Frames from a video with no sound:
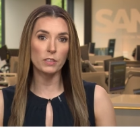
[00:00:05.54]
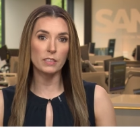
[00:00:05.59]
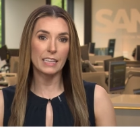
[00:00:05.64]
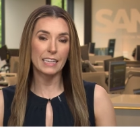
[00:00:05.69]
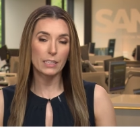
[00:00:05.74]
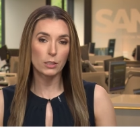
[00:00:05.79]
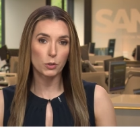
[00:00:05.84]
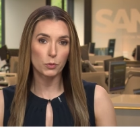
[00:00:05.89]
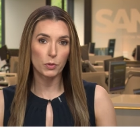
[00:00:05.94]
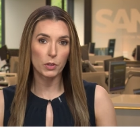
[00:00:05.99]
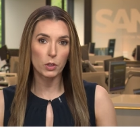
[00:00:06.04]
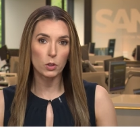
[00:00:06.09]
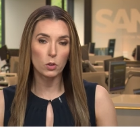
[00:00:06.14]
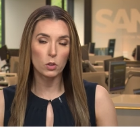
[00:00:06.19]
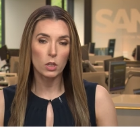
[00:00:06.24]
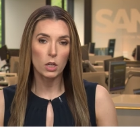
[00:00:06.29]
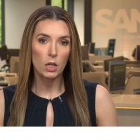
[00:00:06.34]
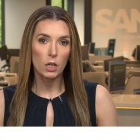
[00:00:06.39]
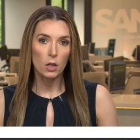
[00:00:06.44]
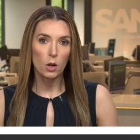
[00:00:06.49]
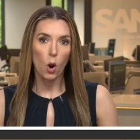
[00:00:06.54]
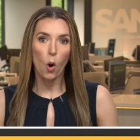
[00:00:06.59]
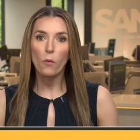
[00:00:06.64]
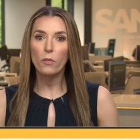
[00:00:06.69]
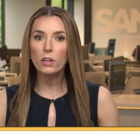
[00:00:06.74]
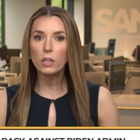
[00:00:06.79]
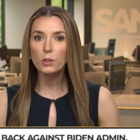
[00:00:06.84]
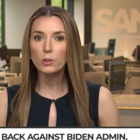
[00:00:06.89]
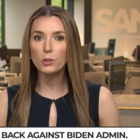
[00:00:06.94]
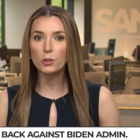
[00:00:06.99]
to Israel
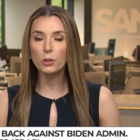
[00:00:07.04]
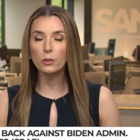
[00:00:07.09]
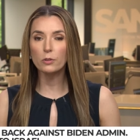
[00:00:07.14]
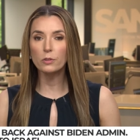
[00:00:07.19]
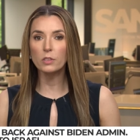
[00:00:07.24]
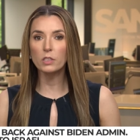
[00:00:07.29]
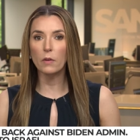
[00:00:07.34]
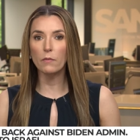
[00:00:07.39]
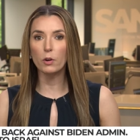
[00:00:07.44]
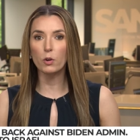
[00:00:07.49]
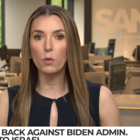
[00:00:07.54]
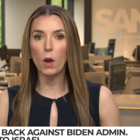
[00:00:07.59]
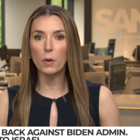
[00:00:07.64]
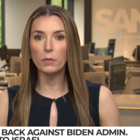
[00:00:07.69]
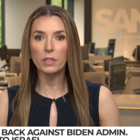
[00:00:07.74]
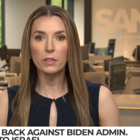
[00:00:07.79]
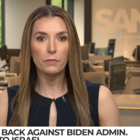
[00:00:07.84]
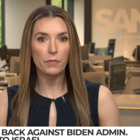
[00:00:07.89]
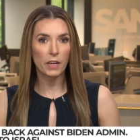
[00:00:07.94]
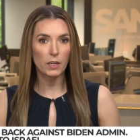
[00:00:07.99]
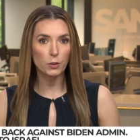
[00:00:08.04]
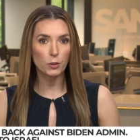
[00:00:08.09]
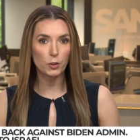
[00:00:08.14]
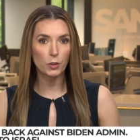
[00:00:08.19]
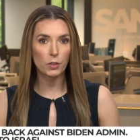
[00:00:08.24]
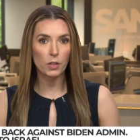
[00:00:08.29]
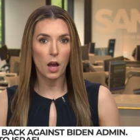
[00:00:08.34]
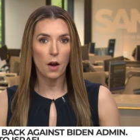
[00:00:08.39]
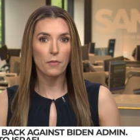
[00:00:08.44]
over concerns of a ground invasion